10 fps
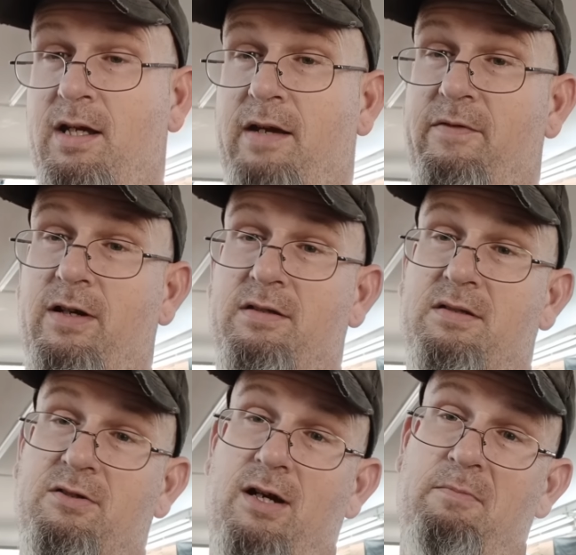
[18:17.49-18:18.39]
If you're not a
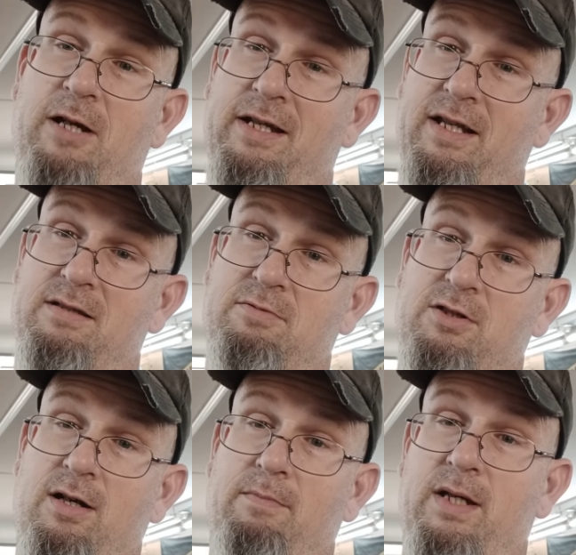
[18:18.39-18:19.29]
subscriber, hit that
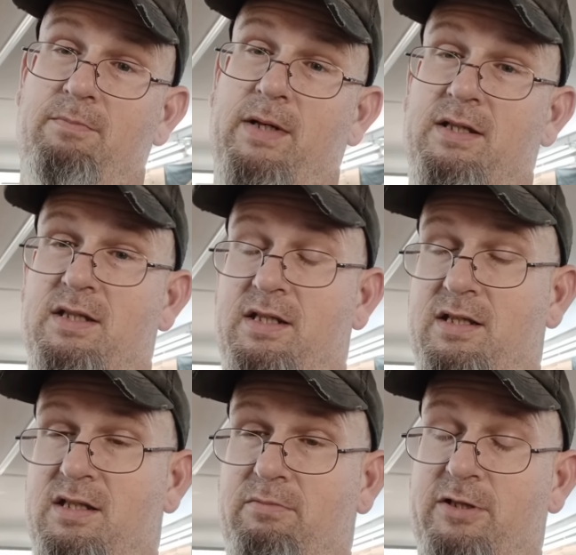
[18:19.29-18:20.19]
subscribe button, because it
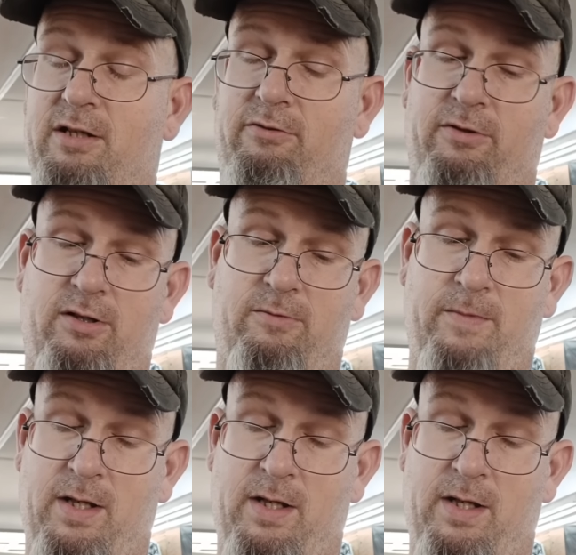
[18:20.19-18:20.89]
does help the channel grow. It